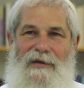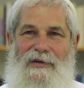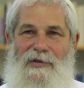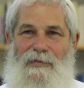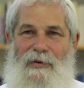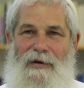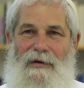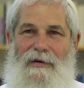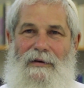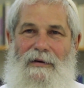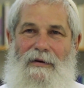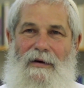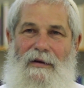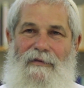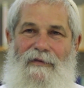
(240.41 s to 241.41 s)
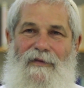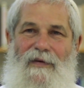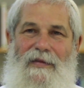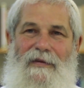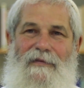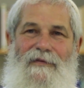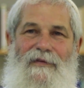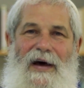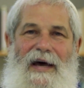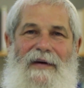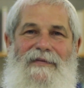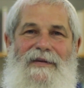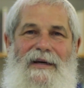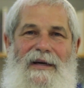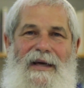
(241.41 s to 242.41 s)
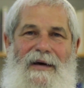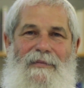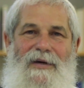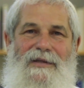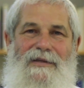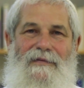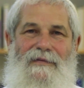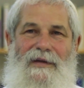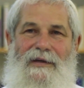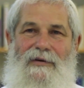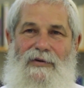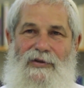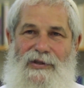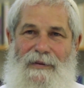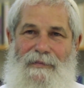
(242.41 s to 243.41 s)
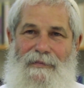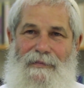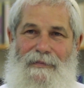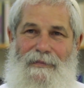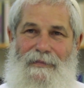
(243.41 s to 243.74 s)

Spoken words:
Ginsburg called The 5 Dynamics of Leadership,